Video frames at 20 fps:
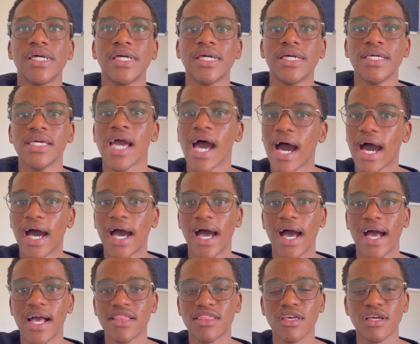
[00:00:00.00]
yeah,
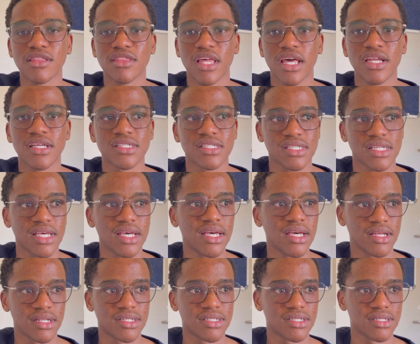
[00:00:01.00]
I think that is
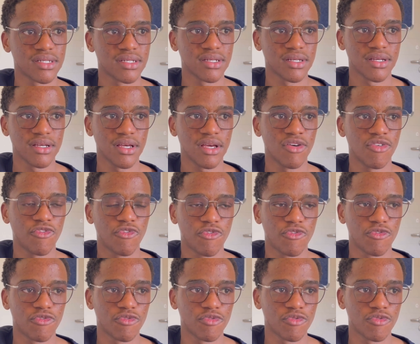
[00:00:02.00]
it
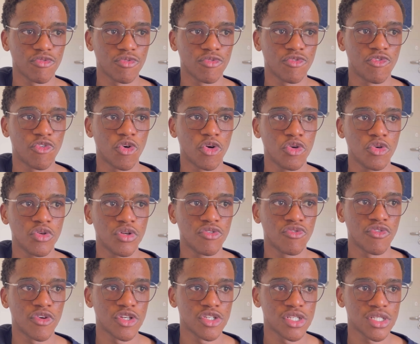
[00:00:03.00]
for
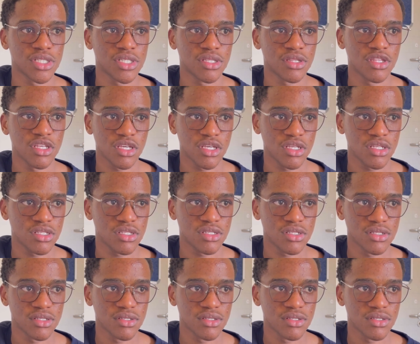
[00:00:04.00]
university thingies.